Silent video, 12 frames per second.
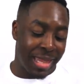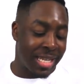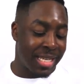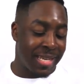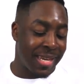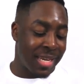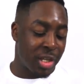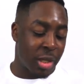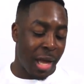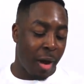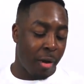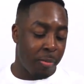and the city
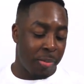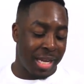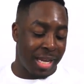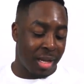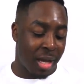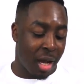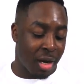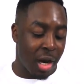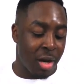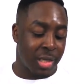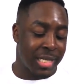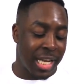shall be
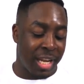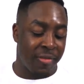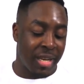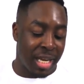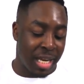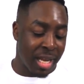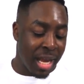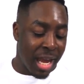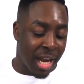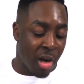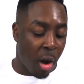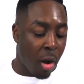accursed, even it
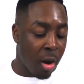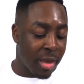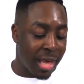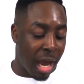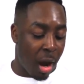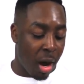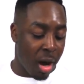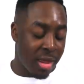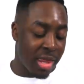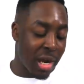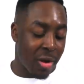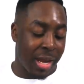and all that are
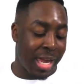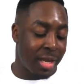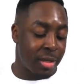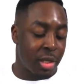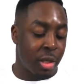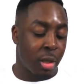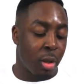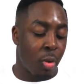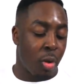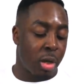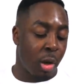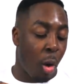therein to the
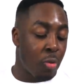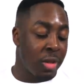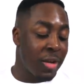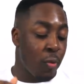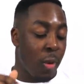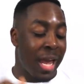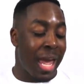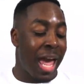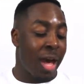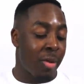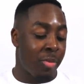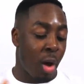Lord. Only
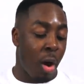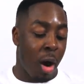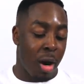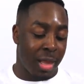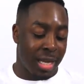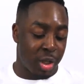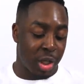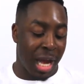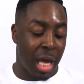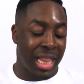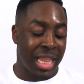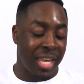Rahab the harlot
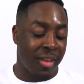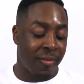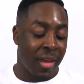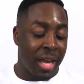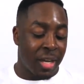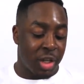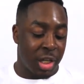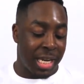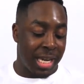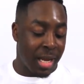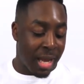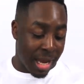shall live,
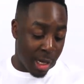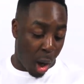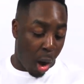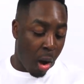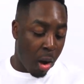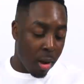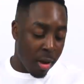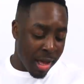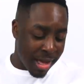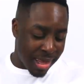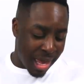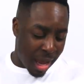she and all
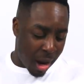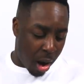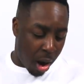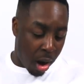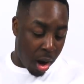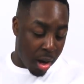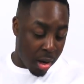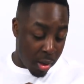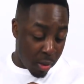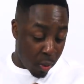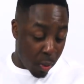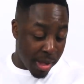that are
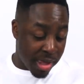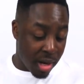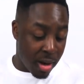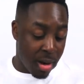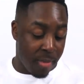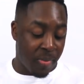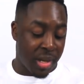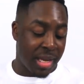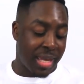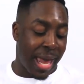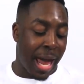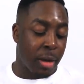with her
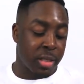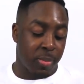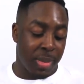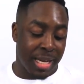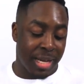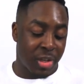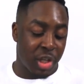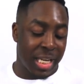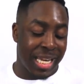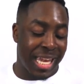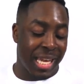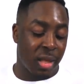in the house, because
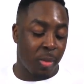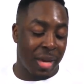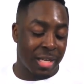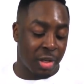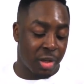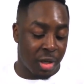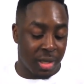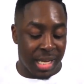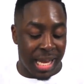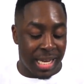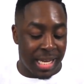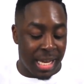she hid the
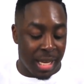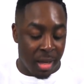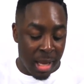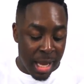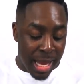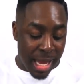messengers, and ye